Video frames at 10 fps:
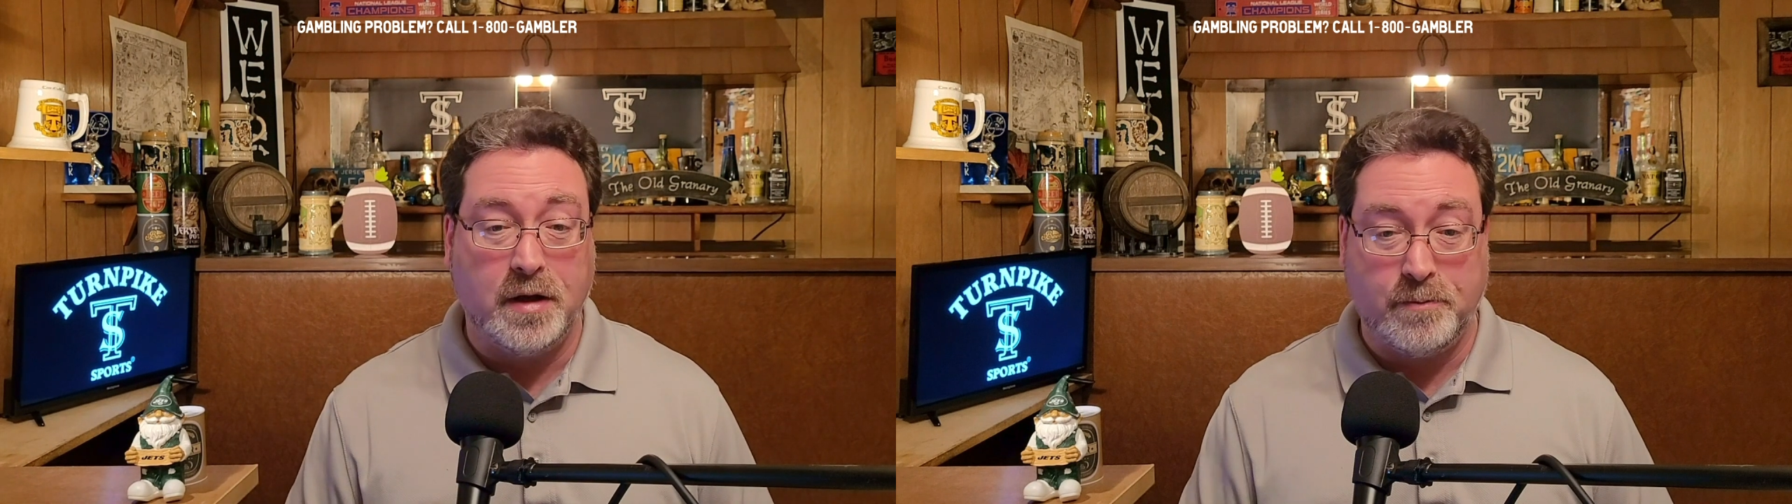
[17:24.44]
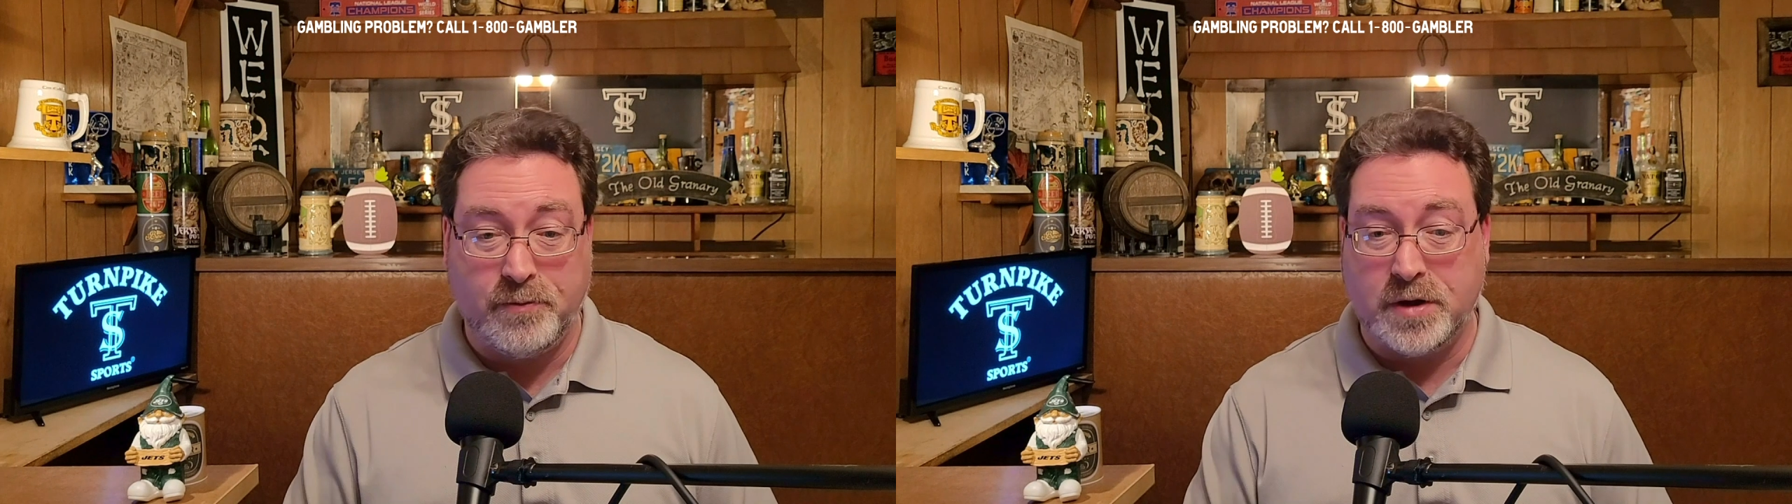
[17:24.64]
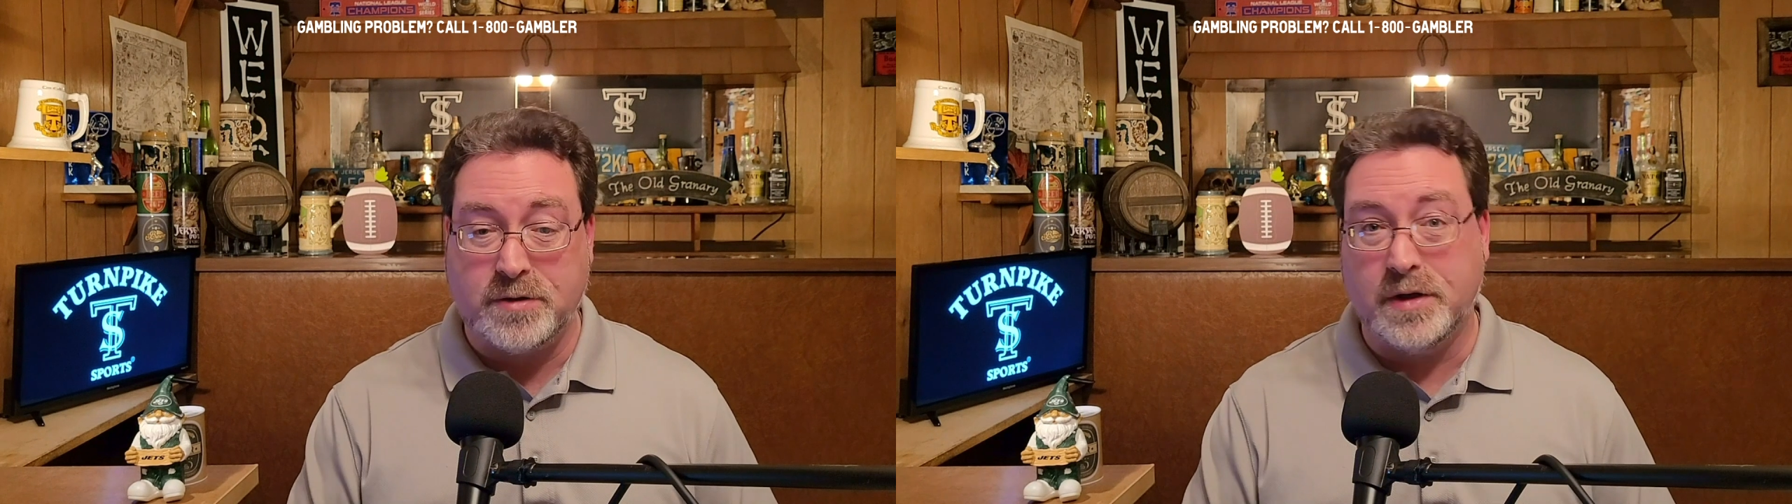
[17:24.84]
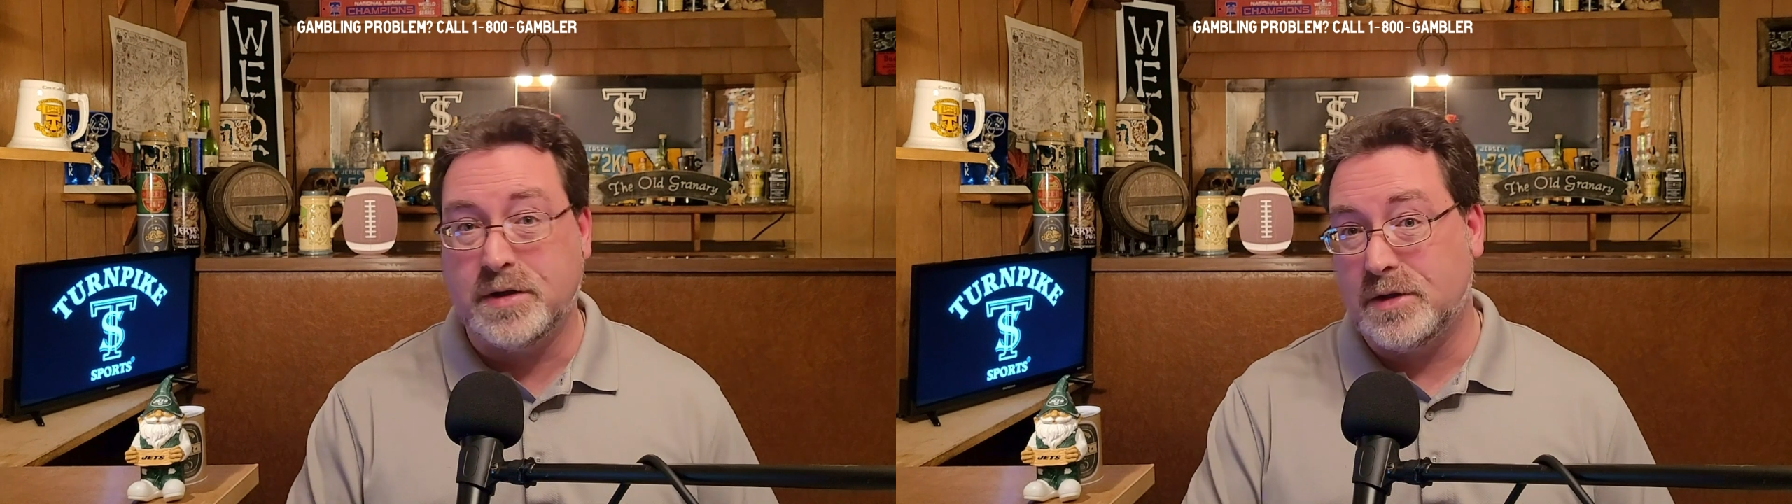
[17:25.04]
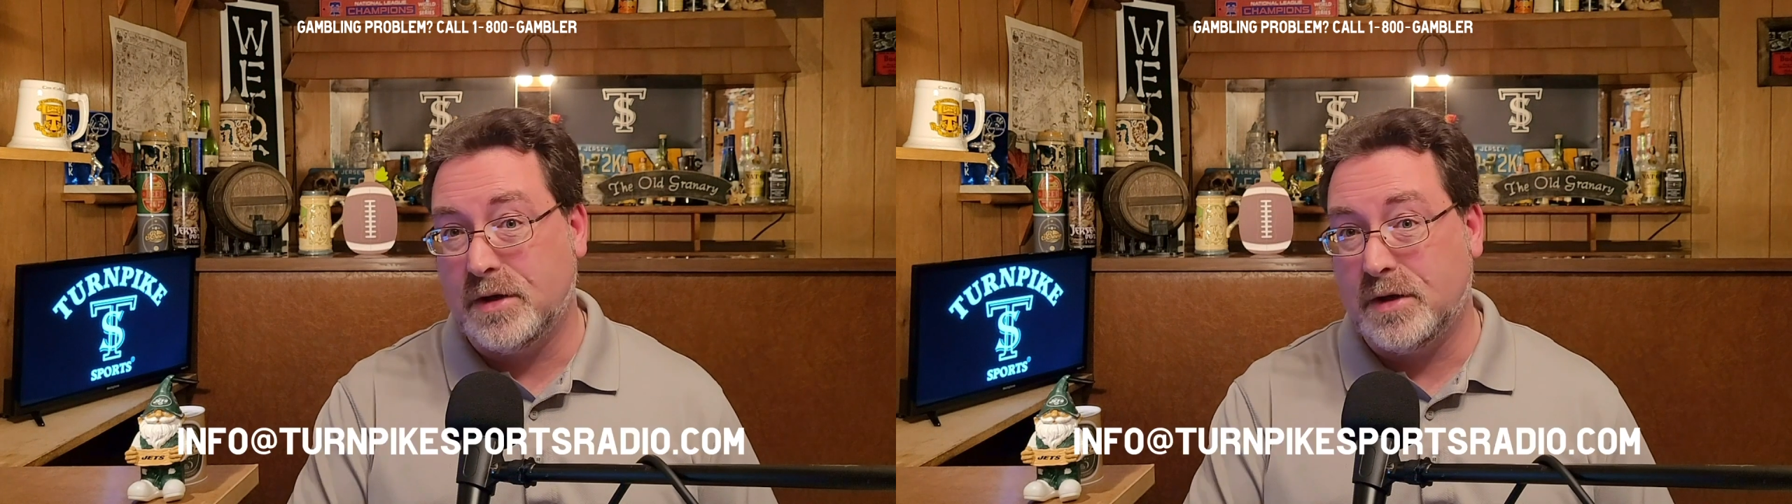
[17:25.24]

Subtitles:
Press releases,